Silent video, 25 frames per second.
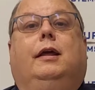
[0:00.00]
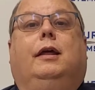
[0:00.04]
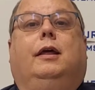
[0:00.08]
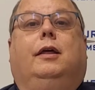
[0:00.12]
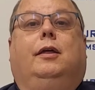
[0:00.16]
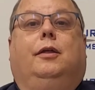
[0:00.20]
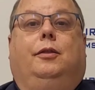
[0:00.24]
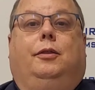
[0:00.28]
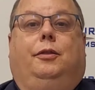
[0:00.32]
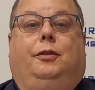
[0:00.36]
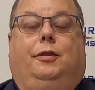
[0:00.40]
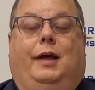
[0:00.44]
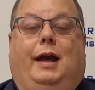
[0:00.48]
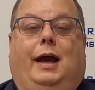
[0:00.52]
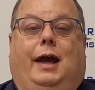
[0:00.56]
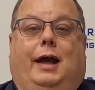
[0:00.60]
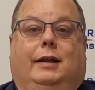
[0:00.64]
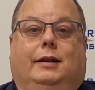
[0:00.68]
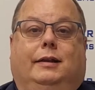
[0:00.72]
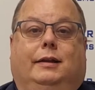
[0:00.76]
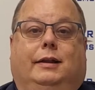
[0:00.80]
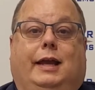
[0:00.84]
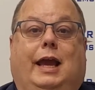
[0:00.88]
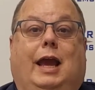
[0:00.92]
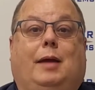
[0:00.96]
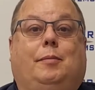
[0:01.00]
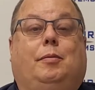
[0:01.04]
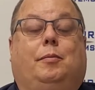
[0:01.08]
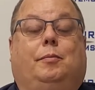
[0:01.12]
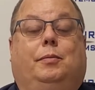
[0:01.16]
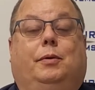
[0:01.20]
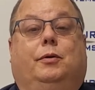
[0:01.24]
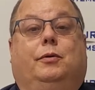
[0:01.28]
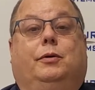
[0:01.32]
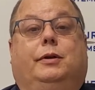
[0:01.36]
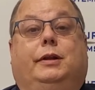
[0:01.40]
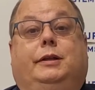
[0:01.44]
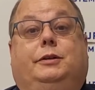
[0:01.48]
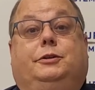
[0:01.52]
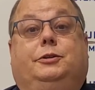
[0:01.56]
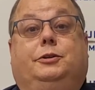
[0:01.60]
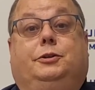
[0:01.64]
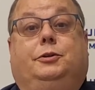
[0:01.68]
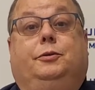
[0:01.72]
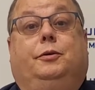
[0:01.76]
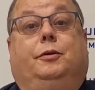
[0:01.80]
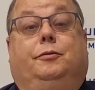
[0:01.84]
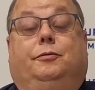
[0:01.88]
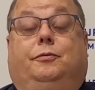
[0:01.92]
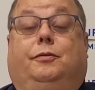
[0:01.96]
that capability to
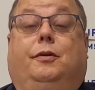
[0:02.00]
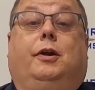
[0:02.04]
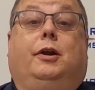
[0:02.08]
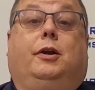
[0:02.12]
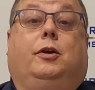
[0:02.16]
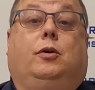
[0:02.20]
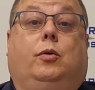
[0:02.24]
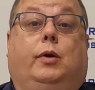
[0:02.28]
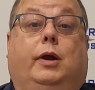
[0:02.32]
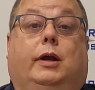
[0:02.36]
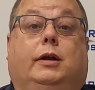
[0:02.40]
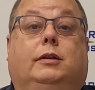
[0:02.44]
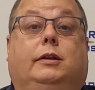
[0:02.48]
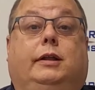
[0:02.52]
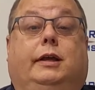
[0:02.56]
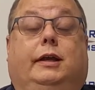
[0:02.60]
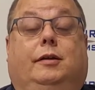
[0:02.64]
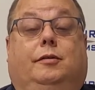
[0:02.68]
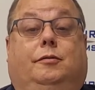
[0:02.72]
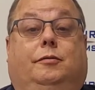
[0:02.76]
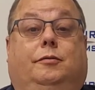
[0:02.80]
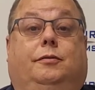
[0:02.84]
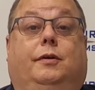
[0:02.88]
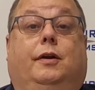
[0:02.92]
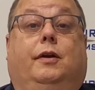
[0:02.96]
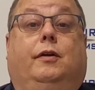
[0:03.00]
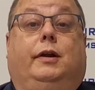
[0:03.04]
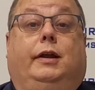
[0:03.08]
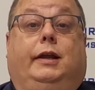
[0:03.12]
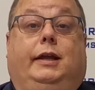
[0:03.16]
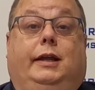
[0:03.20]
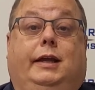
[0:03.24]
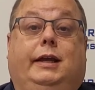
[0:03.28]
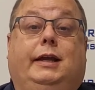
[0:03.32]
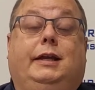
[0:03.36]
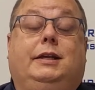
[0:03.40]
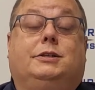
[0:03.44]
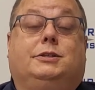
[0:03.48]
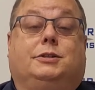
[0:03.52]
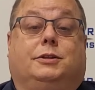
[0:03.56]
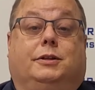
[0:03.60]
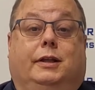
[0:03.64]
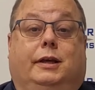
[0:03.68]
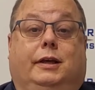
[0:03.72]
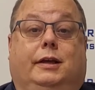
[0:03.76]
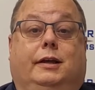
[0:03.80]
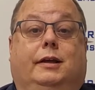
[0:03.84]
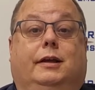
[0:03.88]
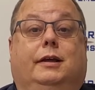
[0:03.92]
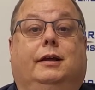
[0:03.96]
do it very quickly and very
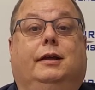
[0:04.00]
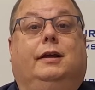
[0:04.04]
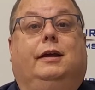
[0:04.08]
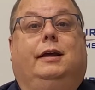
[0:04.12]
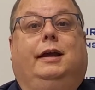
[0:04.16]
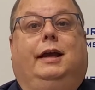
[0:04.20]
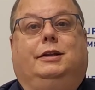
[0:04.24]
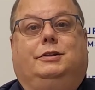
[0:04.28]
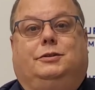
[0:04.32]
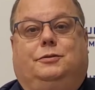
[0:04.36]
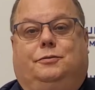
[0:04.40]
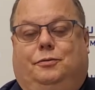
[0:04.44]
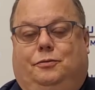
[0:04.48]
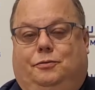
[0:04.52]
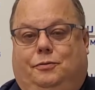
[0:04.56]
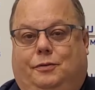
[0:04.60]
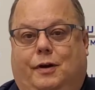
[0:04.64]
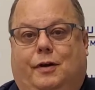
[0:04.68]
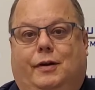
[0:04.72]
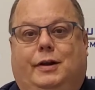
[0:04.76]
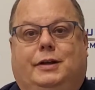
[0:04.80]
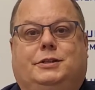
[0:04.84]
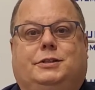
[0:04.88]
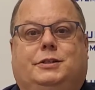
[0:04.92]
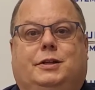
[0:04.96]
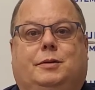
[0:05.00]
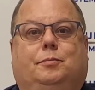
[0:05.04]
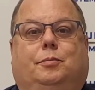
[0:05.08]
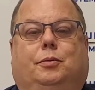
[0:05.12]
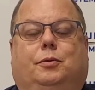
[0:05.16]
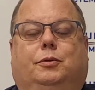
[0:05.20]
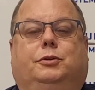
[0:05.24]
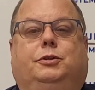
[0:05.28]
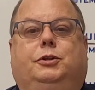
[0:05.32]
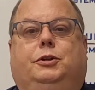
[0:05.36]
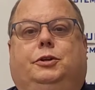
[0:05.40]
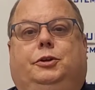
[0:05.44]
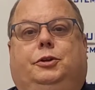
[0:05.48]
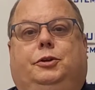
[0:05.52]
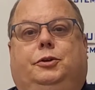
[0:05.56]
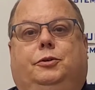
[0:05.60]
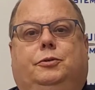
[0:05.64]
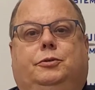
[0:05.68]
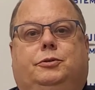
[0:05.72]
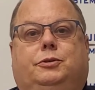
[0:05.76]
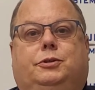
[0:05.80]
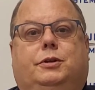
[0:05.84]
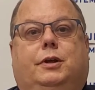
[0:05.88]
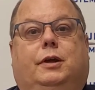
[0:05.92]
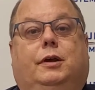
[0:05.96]
easily. It's very simple to
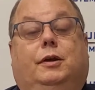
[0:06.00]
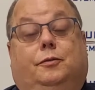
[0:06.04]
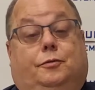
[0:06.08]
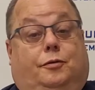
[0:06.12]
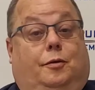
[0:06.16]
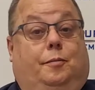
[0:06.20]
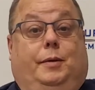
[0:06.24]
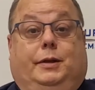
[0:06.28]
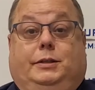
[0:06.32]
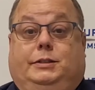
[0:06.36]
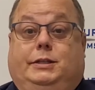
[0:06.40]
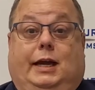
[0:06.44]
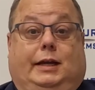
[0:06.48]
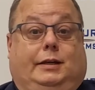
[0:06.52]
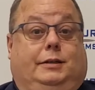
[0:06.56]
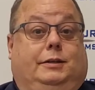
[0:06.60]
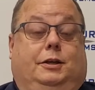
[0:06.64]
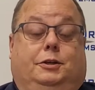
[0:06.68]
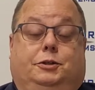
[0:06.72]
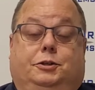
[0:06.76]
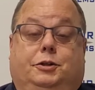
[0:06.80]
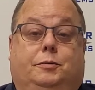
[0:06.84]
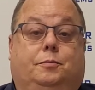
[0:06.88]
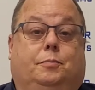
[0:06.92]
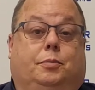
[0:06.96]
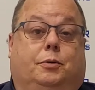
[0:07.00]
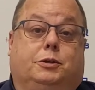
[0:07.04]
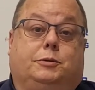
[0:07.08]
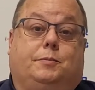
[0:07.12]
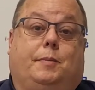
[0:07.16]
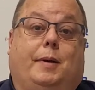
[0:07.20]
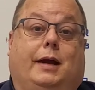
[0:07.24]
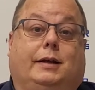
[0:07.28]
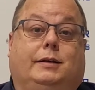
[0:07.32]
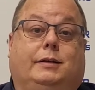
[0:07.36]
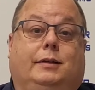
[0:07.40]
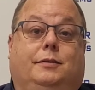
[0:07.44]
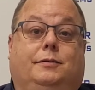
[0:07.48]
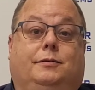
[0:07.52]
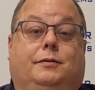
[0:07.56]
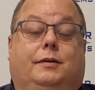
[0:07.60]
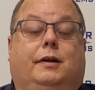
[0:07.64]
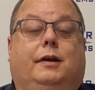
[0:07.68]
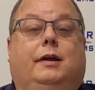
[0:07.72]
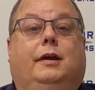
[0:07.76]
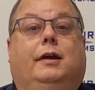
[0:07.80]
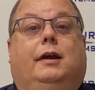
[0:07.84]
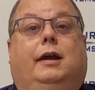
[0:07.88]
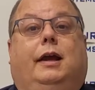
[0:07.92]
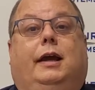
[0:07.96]
use from a technician perspective,
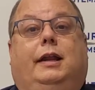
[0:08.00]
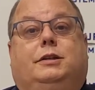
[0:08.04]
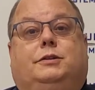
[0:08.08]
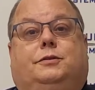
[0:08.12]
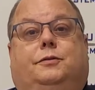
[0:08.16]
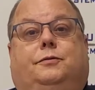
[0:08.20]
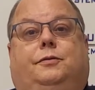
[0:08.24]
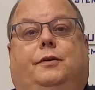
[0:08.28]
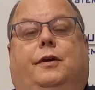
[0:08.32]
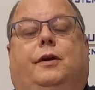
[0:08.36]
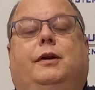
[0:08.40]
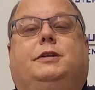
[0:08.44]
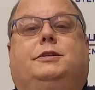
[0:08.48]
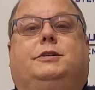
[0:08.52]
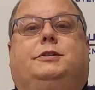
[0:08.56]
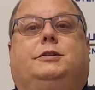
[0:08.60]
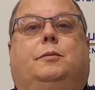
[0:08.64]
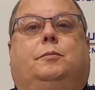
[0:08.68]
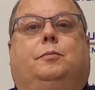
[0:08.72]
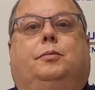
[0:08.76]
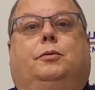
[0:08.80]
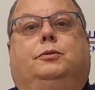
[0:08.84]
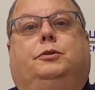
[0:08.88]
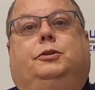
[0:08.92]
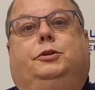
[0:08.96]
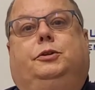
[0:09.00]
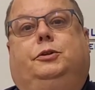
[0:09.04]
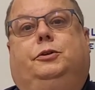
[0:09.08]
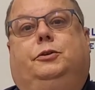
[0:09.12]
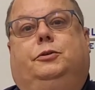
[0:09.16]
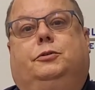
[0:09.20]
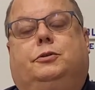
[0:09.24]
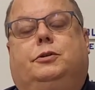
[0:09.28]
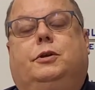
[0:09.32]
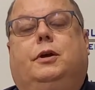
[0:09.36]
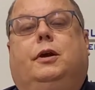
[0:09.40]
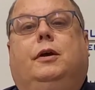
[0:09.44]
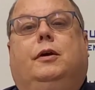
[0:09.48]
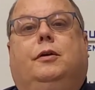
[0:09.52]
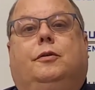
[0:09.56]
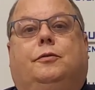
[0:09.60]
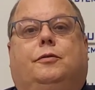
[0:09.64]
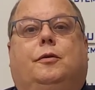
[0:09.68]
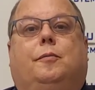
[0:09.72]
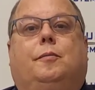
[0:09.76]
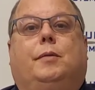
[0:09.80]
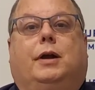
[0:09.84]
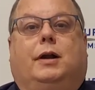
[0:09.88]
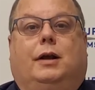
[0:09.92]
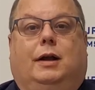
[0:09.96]
and it's very simple to use
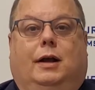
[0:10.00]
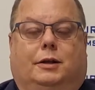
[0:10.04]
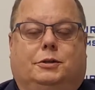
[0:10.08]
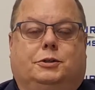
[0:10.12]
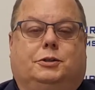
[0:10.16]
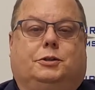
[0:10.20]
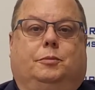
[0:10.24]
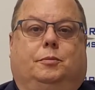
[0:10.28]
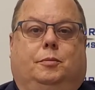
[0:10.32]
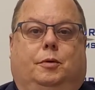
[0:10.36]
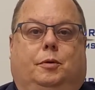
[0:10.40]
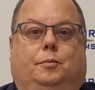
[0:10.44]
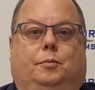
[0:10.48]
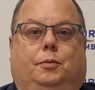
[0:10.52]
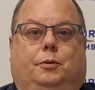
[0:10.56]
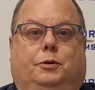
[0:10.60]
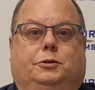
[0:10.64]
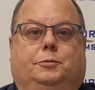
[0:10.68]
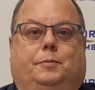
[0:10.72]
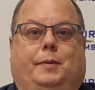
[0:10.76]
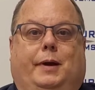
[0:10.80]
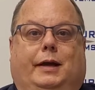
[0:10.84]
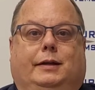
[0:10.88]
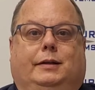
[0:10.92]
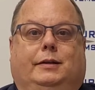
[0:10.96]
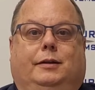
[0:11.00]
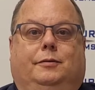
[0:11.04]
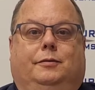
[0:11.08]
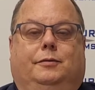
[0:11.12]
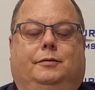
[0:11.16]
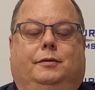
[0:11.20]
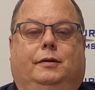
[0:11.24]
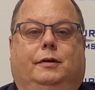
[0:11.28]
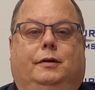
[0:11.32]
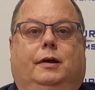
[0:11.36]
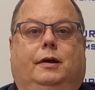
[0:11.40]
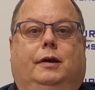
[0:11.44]
from a customer perspective.